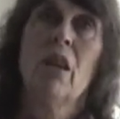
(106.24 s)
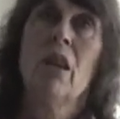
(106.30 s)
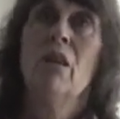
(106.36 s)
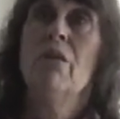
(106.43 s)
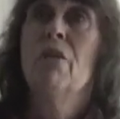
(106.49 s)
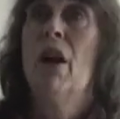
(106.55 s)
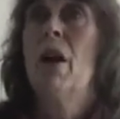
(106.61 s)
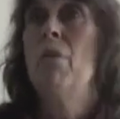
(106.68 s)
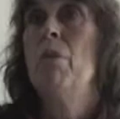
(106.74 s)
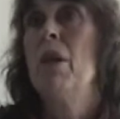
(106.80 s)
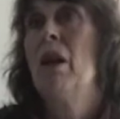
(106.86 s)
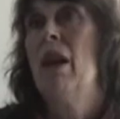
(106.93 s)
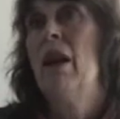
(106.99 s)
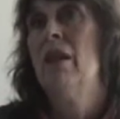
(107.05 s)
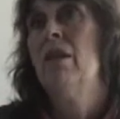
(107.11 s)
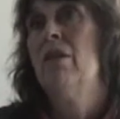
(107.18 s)

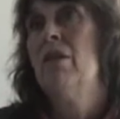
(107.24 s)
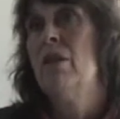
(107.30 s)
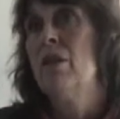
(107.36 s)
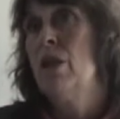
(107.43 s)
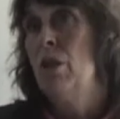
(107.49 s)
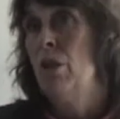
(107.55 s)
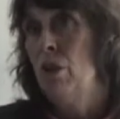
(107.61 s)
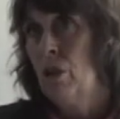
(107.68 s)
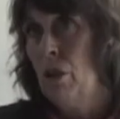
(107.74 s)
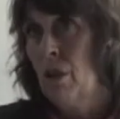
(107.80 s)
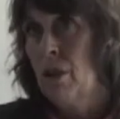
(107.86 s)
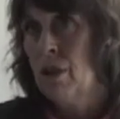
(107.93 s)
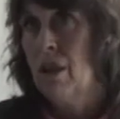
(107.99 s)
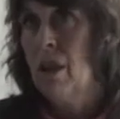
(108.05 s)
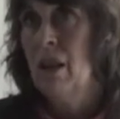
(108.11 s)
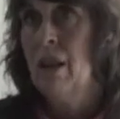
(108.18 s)
environmental activists in New
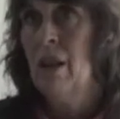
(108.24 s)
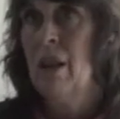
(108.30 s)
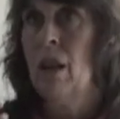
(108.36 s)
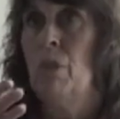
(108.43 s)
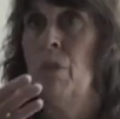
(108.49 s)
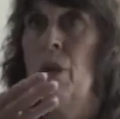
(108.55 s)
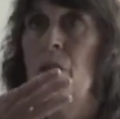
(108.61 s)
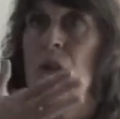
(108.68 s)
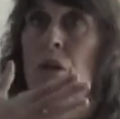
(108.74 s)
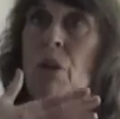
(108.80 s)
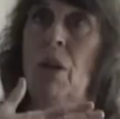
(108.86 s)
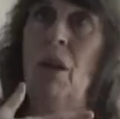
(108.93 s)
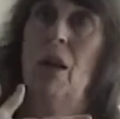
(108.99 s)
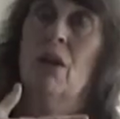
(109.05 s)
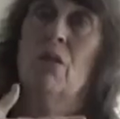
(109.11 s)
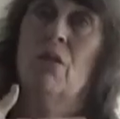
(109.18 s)
York City to come here to
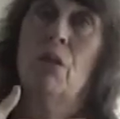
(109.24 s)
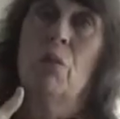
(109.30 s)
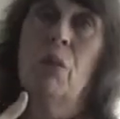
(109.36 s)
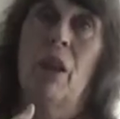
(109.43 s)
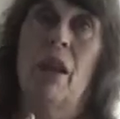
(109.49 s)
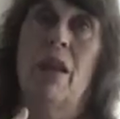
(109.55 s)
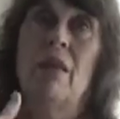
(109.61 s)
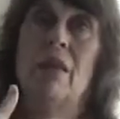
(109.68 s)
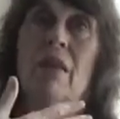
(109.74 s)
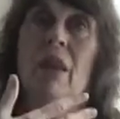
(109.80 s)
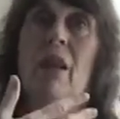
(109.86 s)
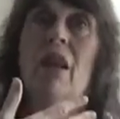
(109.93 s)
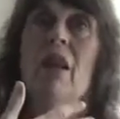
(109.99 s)
our country place